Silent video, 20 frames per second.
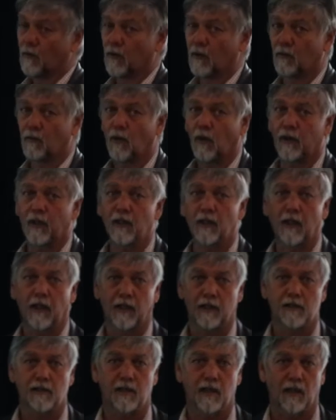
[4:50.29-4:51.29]
the rocky
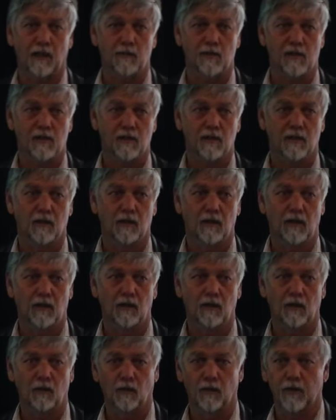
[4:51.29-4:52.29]
landscapes in
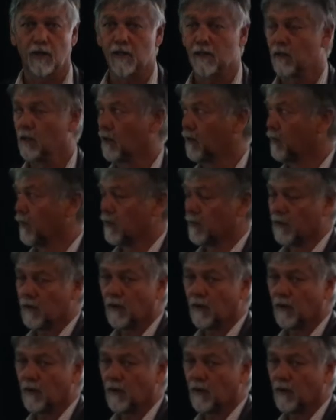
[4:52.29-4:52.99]
the northeast goldfields.